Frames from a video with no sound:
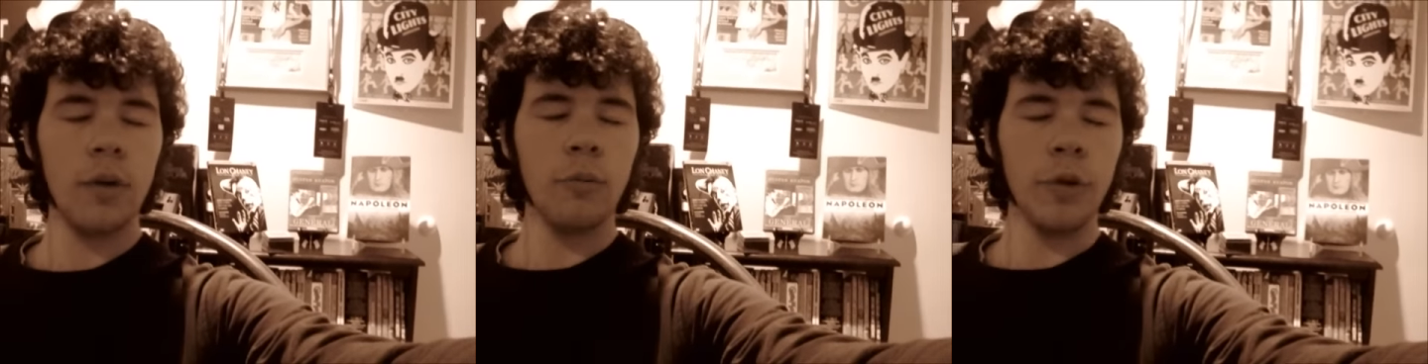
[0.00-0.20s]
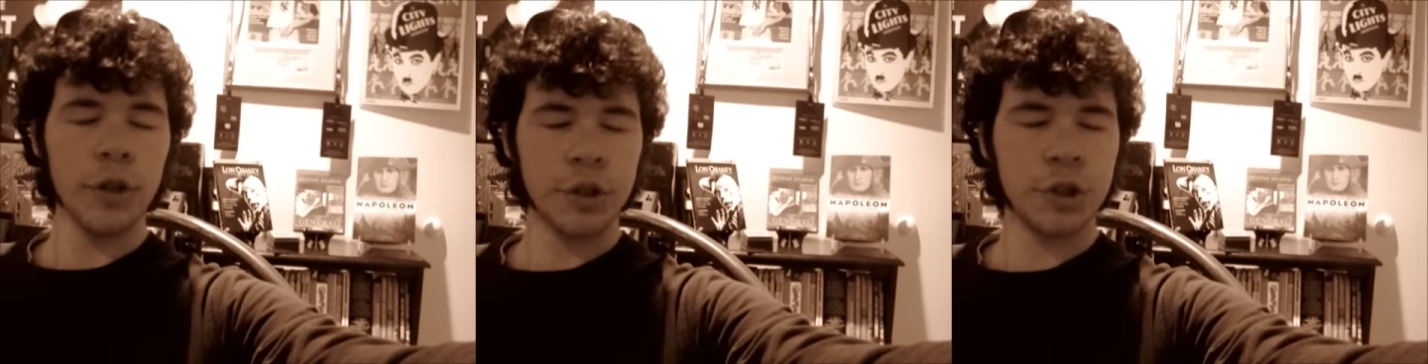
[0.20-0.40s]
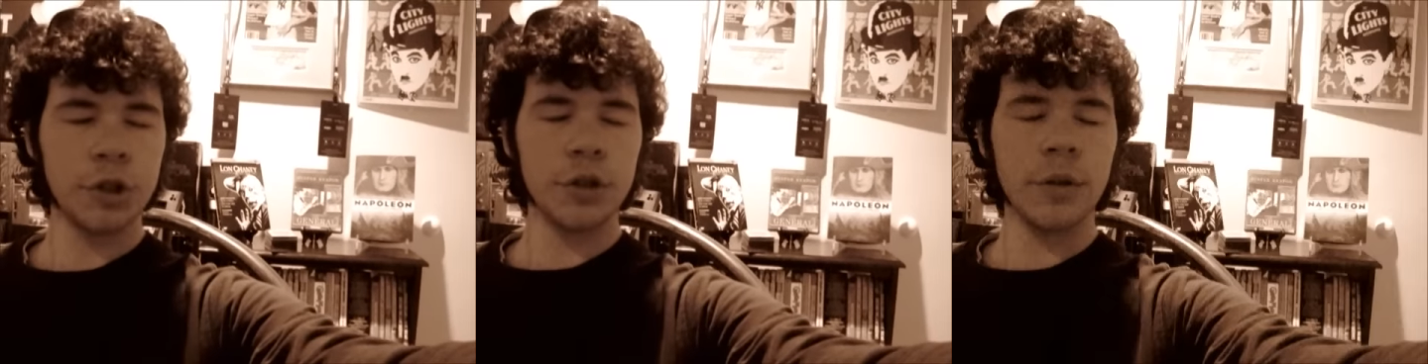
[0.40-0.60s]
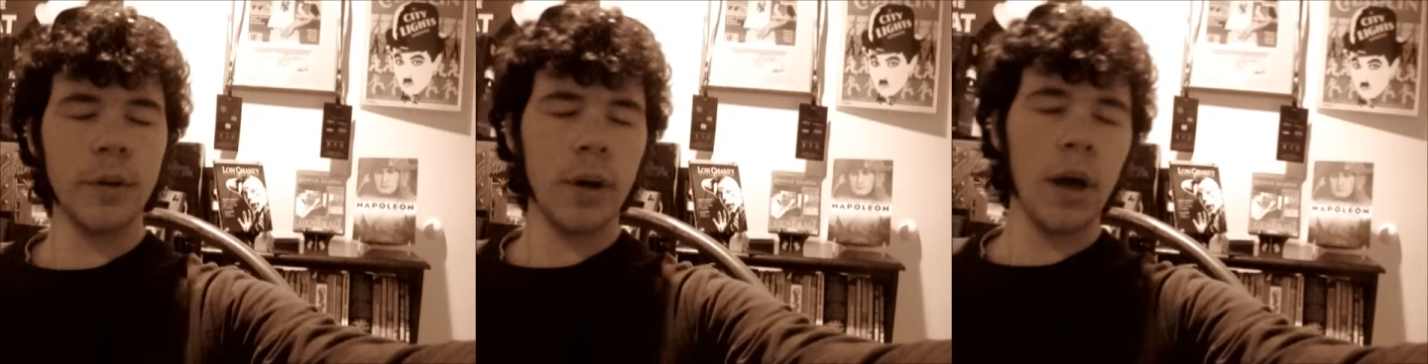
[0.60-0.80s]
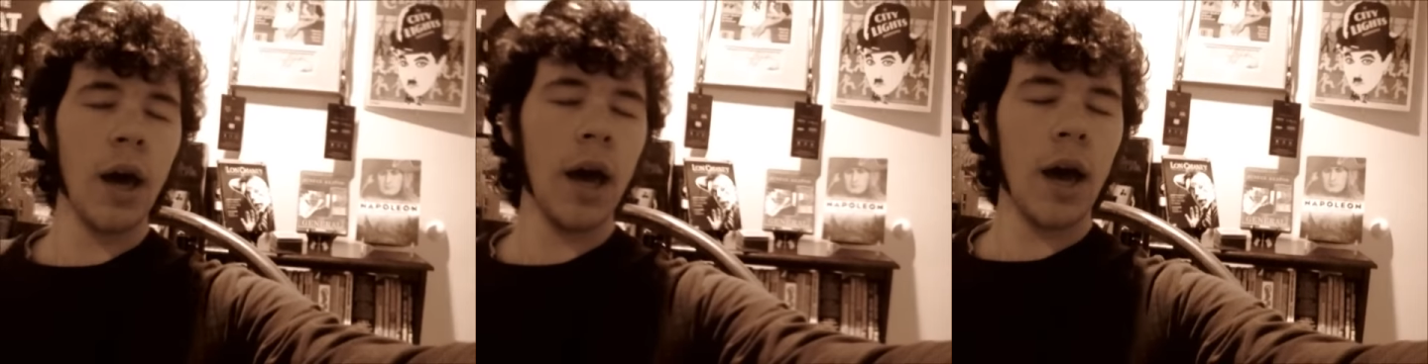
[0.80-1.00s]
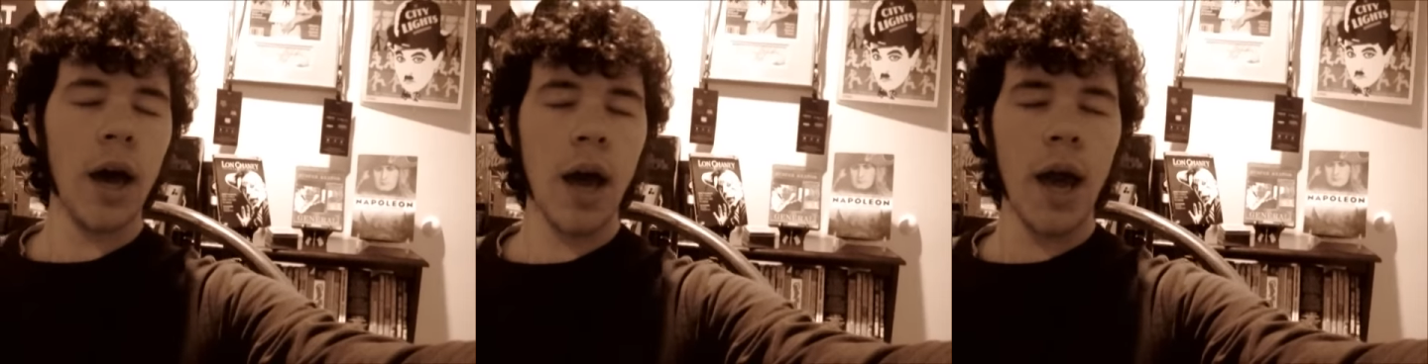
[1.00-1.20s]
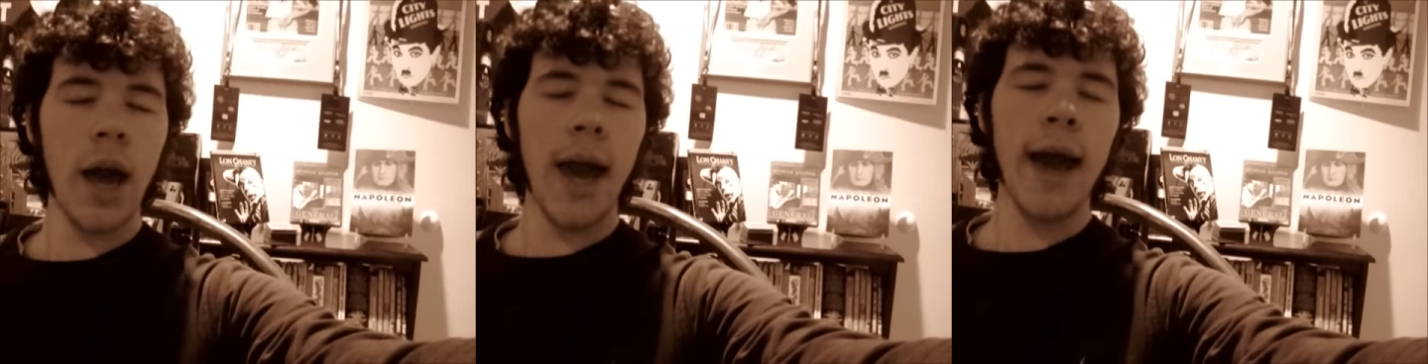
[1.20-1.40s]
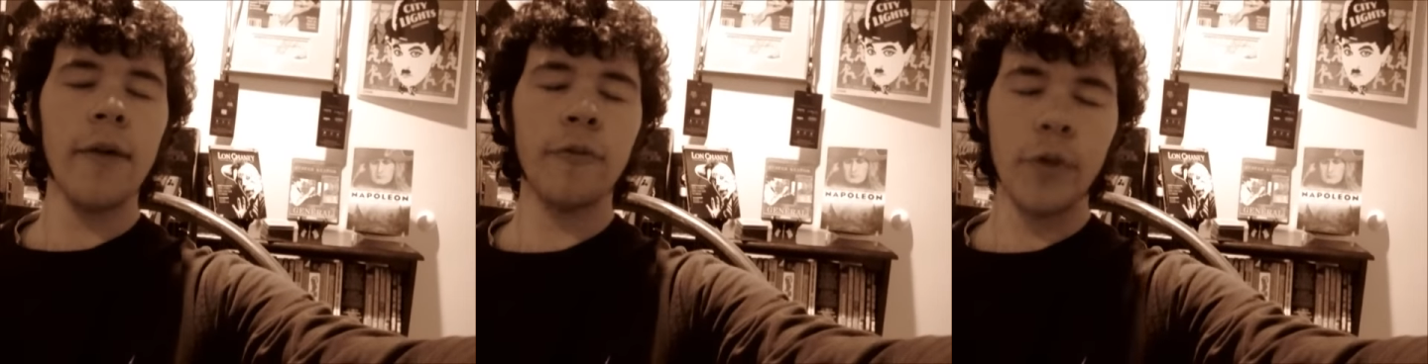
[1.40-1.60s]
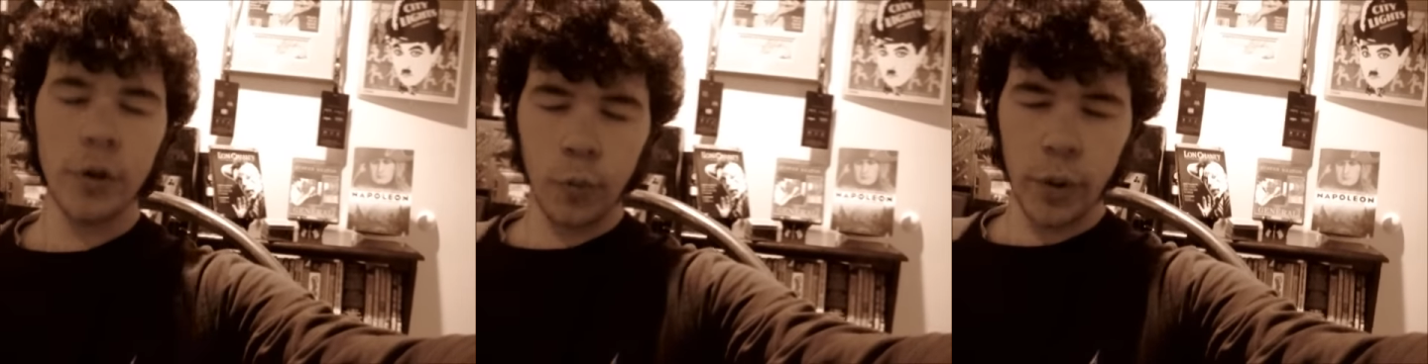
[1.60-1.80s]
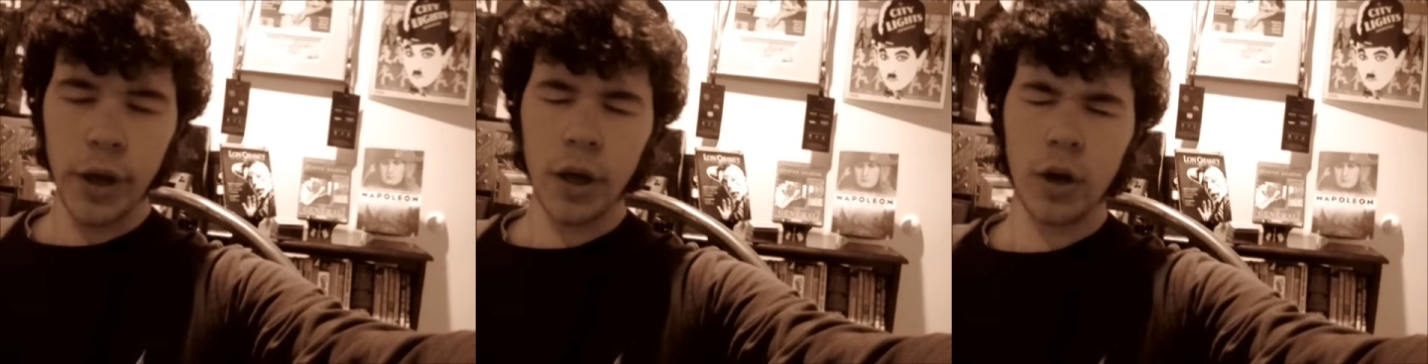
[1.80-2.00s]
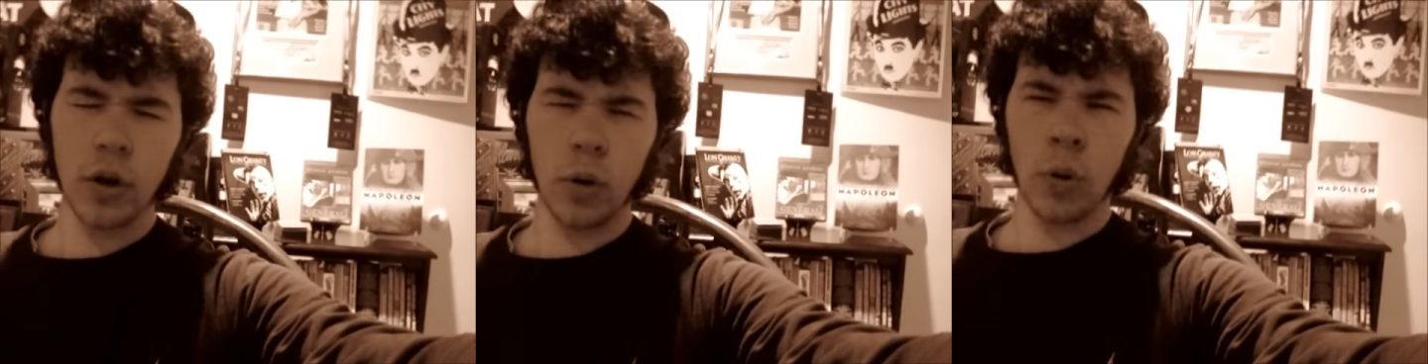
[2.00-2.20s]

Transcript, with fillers: Which, every week,